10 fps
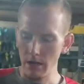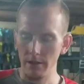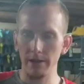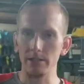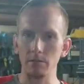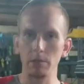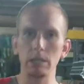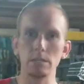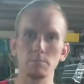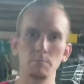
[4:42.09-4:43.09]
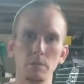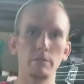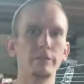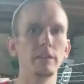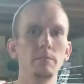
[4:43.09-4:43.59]
That's the biggest bit
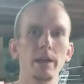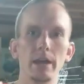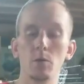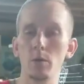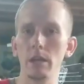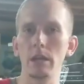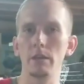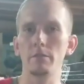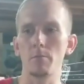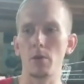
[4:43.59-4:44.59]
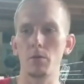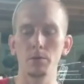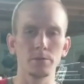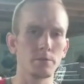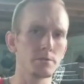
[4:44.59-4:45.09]
of feedback we get from our
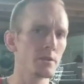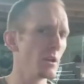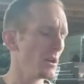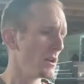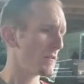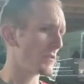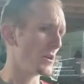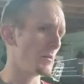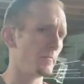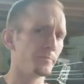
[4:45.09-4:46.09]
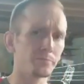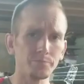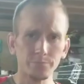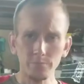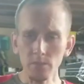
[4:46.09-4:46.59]
holsters, from
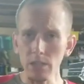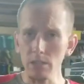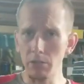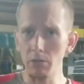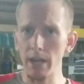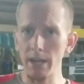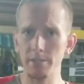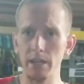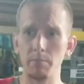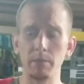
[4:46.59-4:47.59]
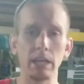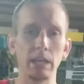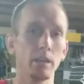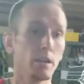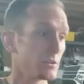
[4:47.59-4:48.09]
little guys like
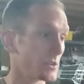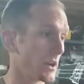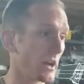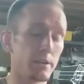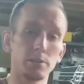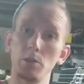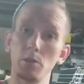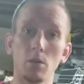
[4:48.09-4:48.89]
me to guys who